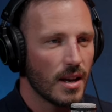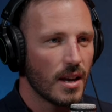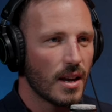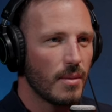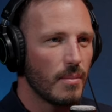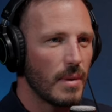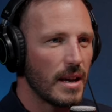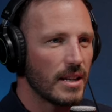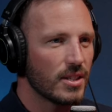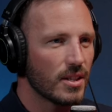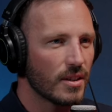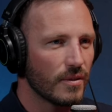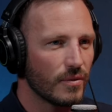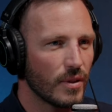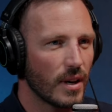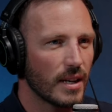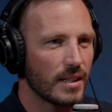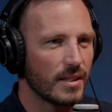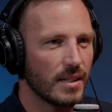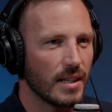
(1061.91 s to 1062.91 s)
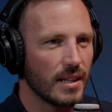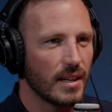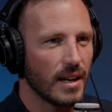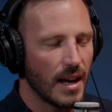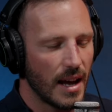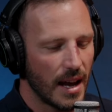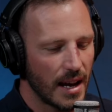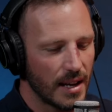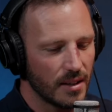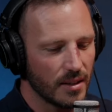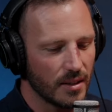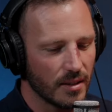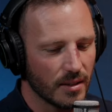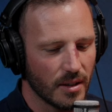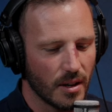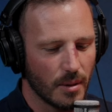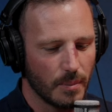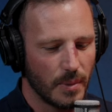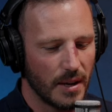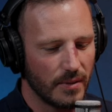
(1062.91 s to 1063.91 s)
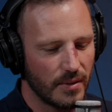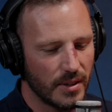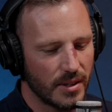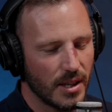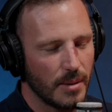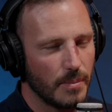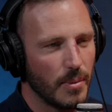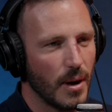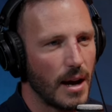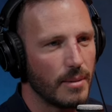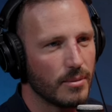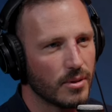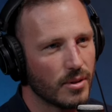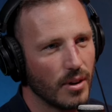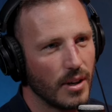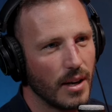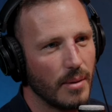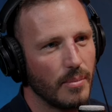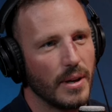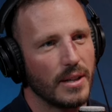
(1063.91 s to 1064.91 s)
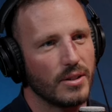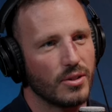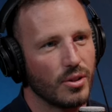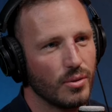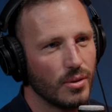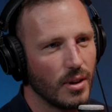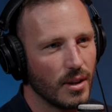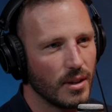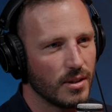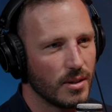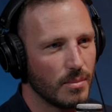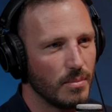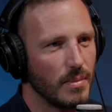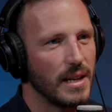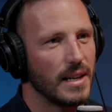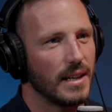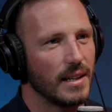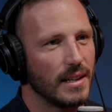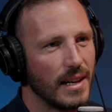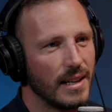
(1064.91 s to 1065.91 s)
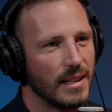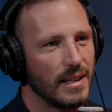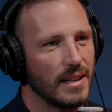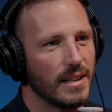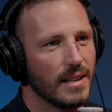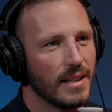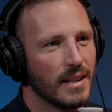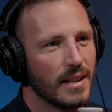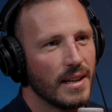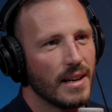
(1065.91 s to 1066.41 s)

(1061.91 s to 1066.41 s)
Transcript: Imagine if I said, hey, look, you know, P V C pipe's gone up by two dollars a metre lately,